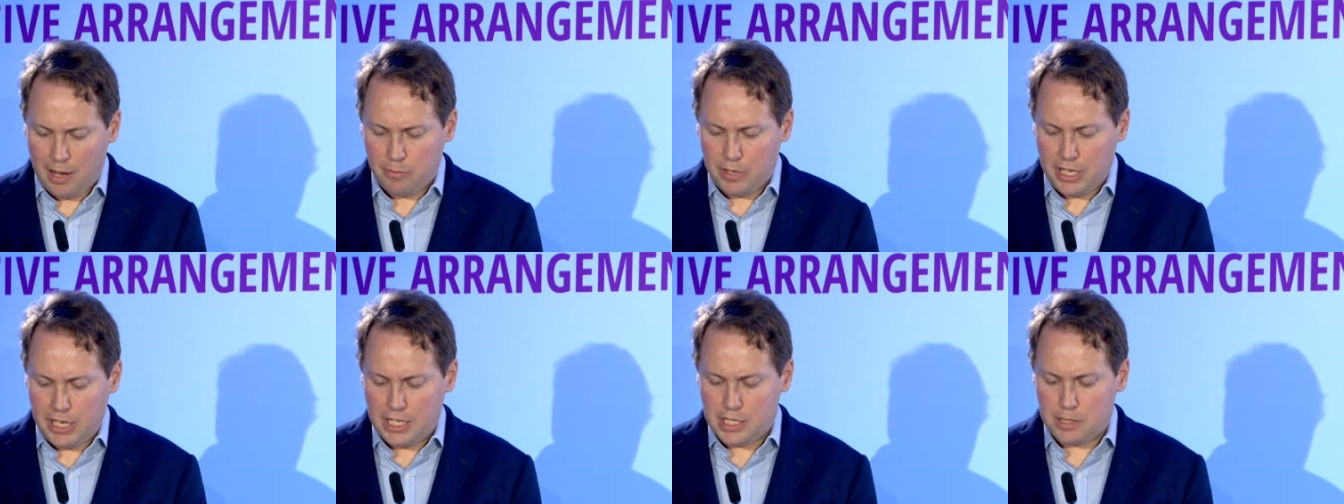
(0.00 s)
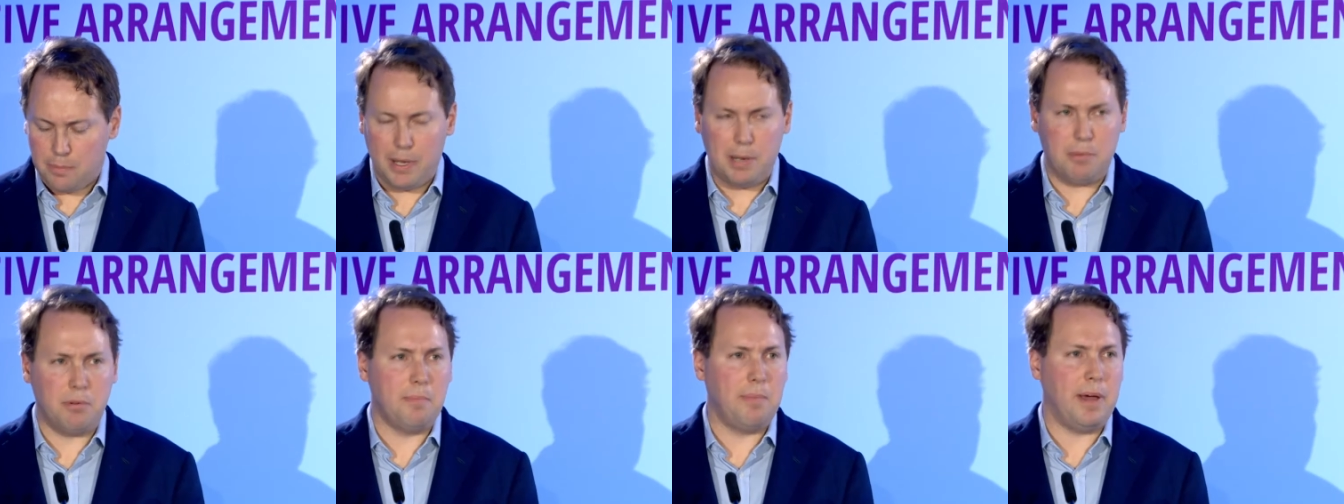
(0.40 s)
we need to
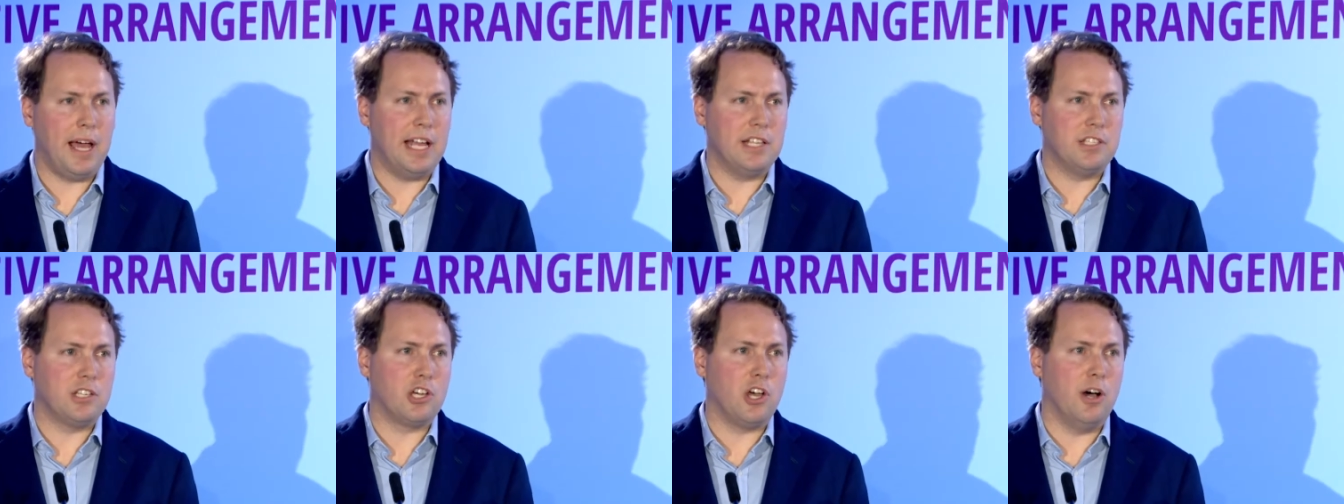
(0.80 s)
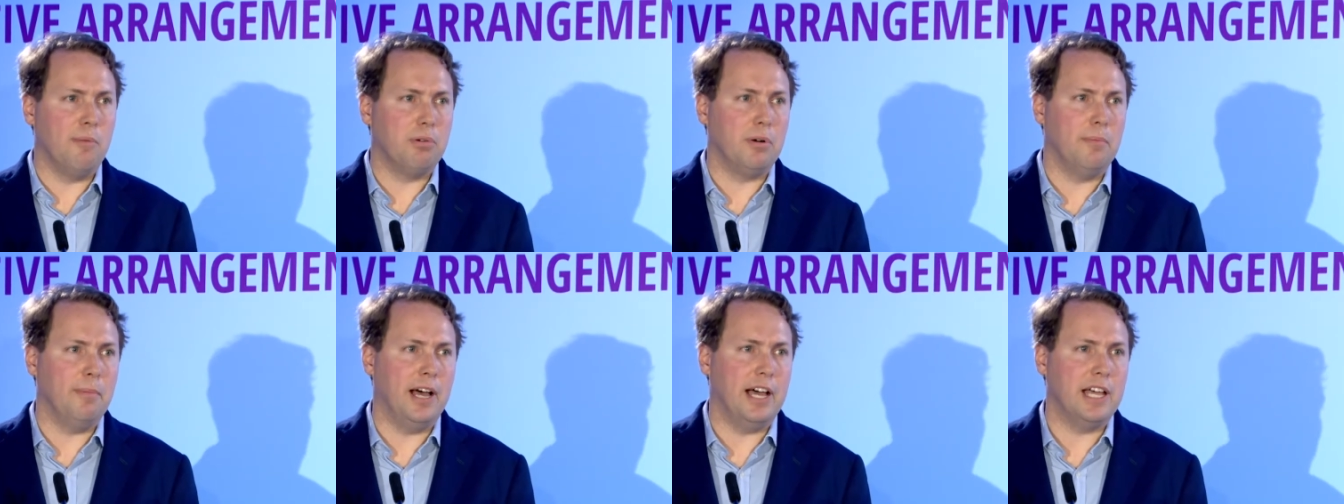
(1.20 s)
be prepared to
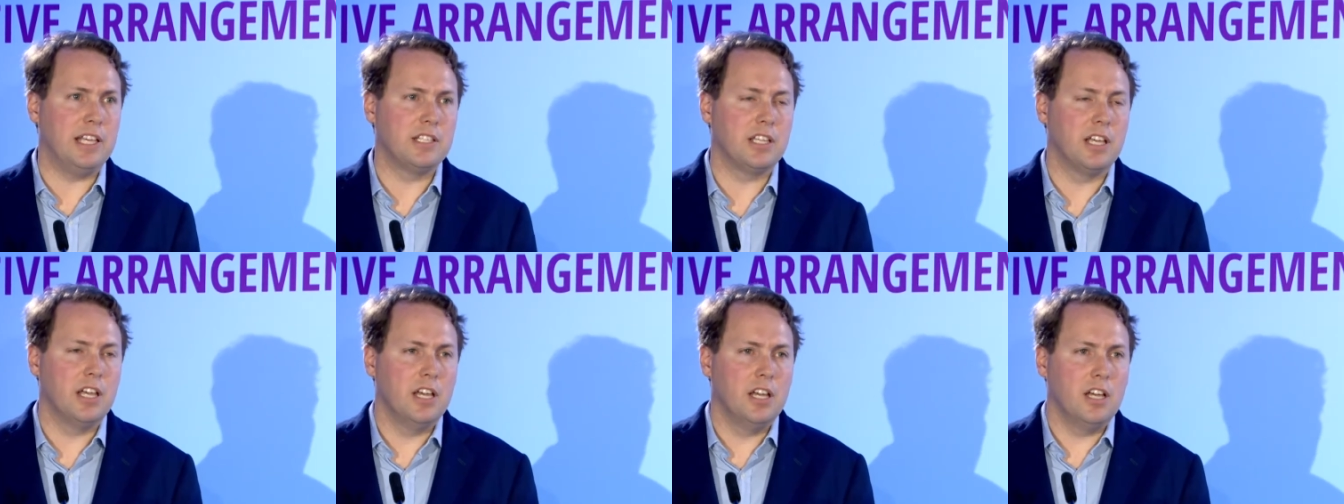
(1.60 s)
compromise.